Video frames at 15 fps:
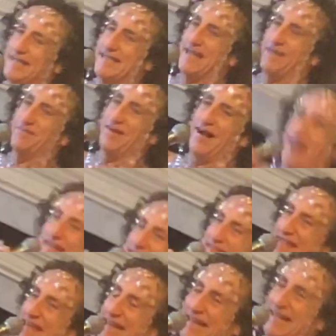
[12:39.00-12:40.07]
so I
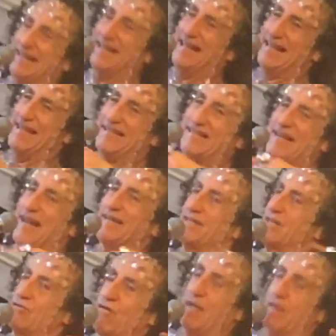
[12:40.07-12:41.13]
think there's an
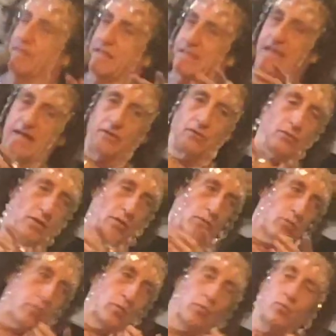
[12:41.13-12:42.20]
underground tunnel that
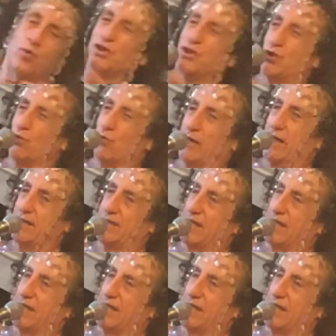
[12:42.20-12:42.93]
would join it